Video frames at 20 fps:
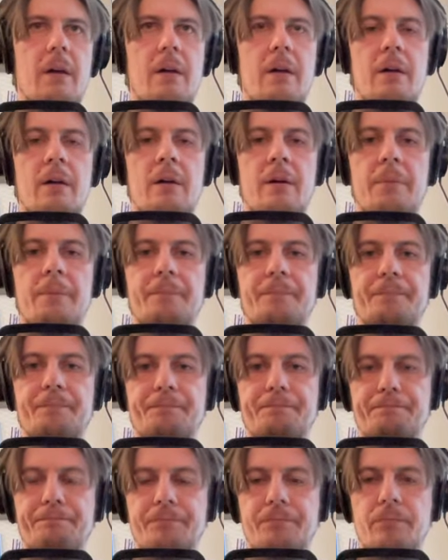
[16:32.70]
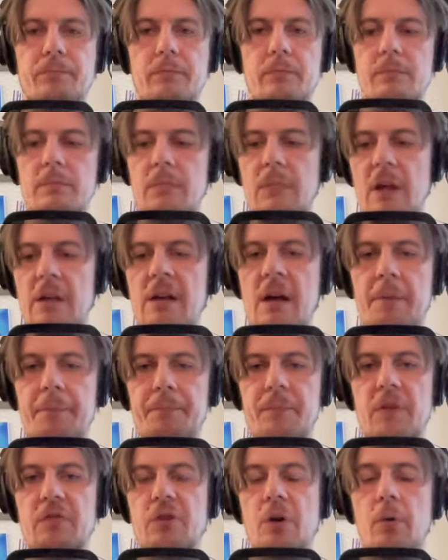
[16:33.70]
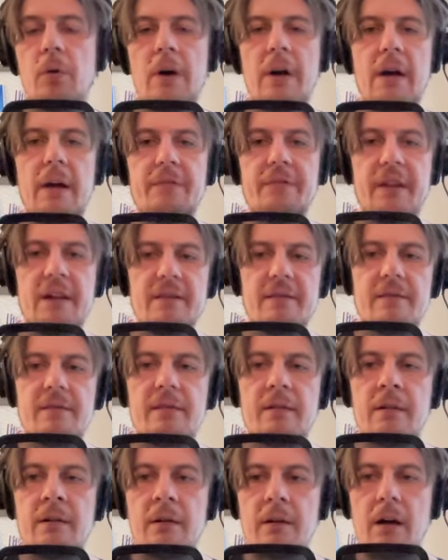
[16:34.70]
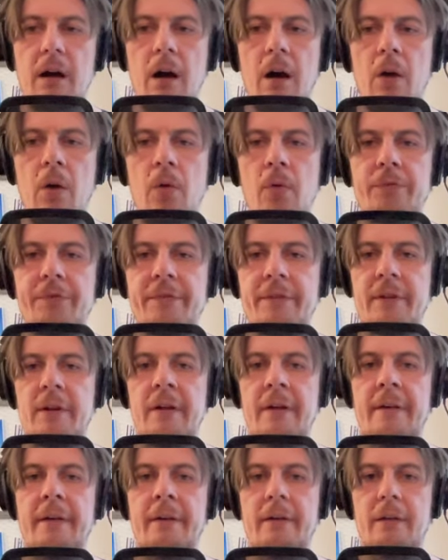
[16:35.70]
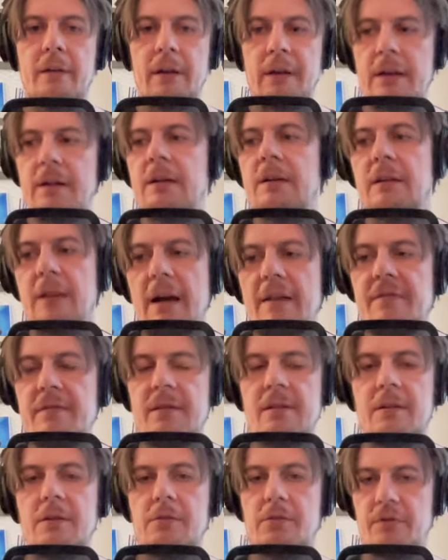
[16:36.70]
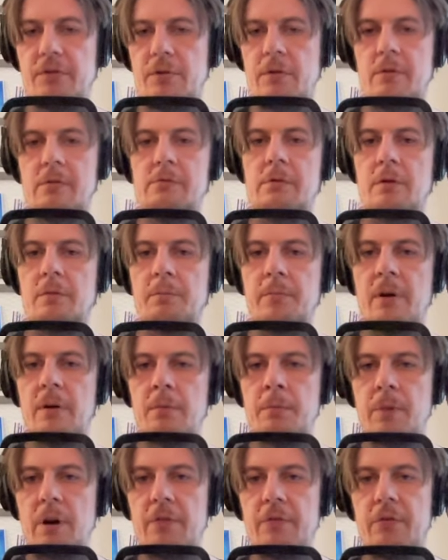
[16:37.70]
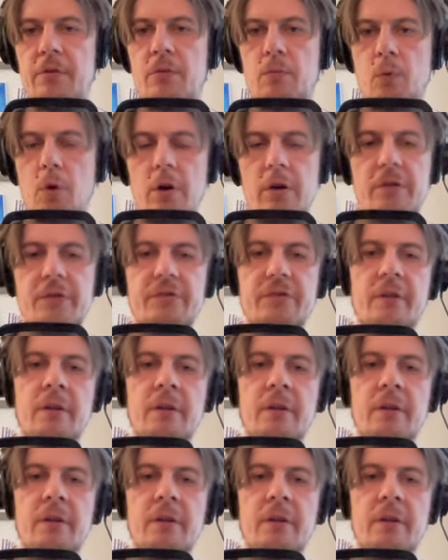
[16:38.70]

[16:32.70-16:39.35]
Um, yeah, so that's uh, how the like classical circular buffer works.